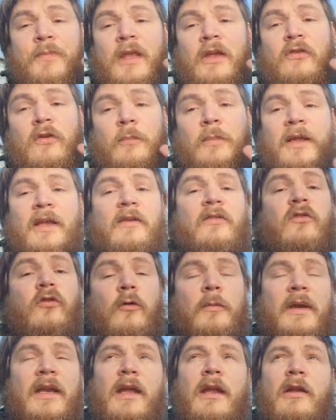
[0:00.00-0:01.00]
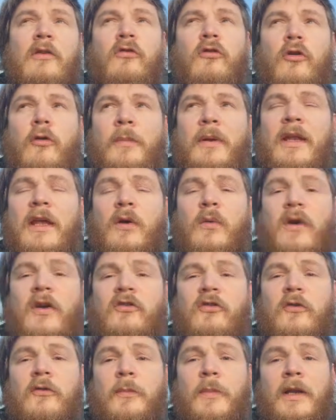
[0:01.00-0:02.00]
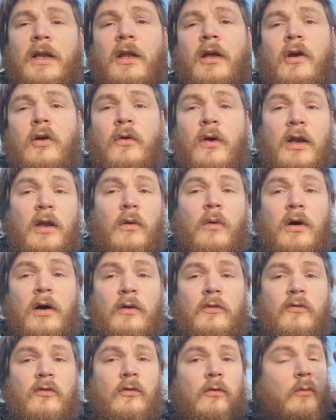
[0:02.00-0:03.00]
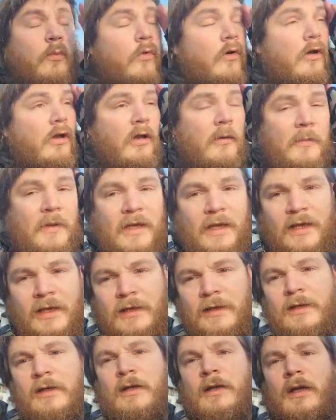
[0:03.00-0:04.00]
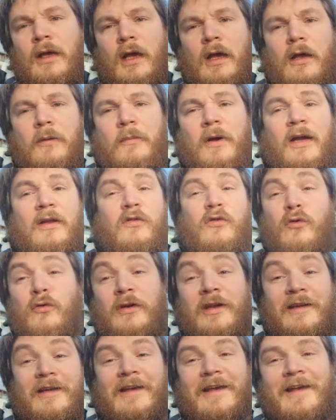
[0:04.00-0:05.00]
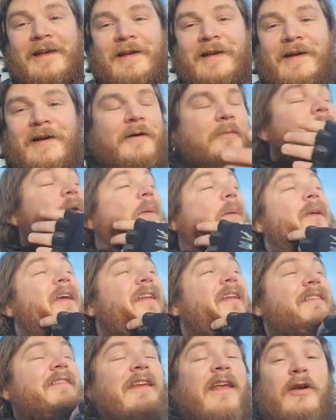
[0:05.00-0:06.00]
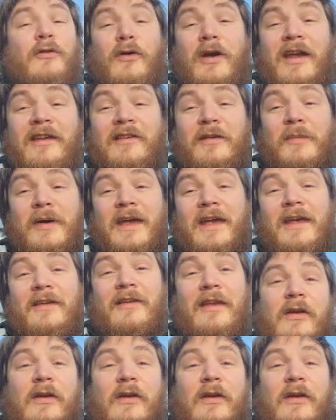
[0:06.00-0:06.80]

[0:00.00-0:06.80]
So please drop, drop any questions below, and I'll answer them while I'm here. Um, I do need a haircut. My beard is getting crazy. My hair's